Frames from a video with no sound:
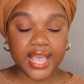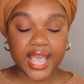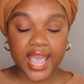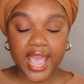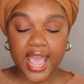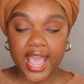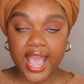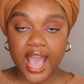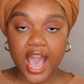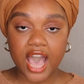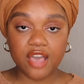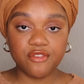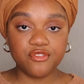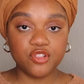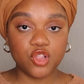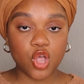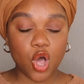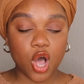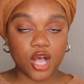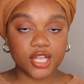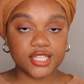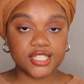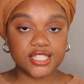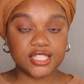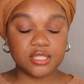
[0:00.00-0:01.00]
hey, I've
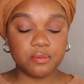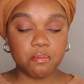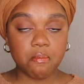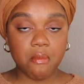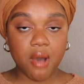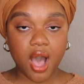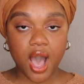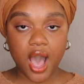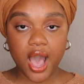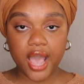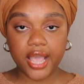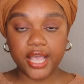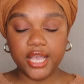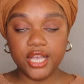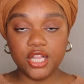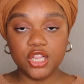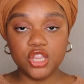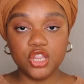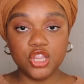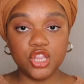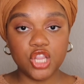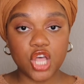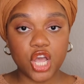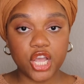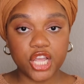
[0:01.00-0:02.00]
lost my
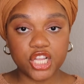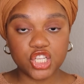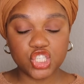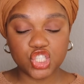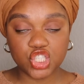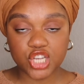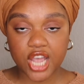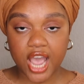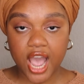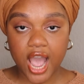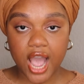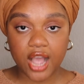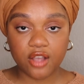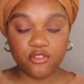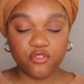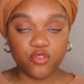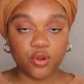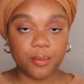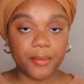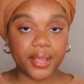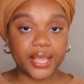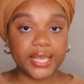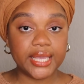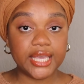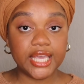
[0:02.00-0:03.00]
luggage tag
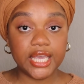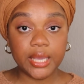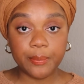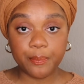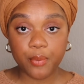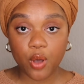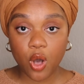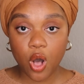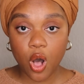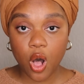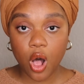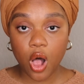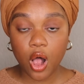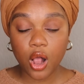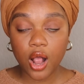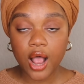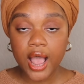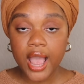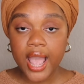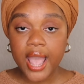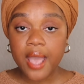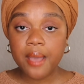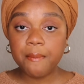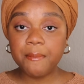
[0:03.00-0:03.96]
for my Keepall.